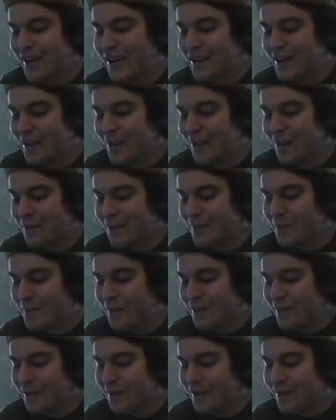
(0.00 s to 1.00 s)
You know.
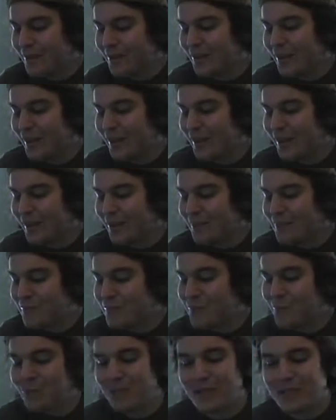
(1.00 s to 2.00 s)

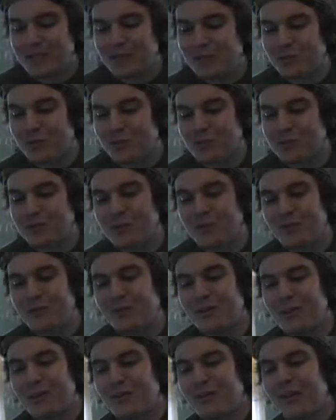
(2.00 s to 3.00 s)
Doing lots of cool stuff,
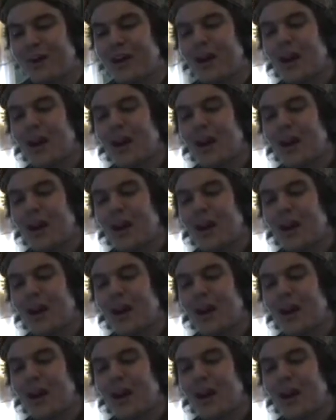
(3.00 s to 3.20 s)
though.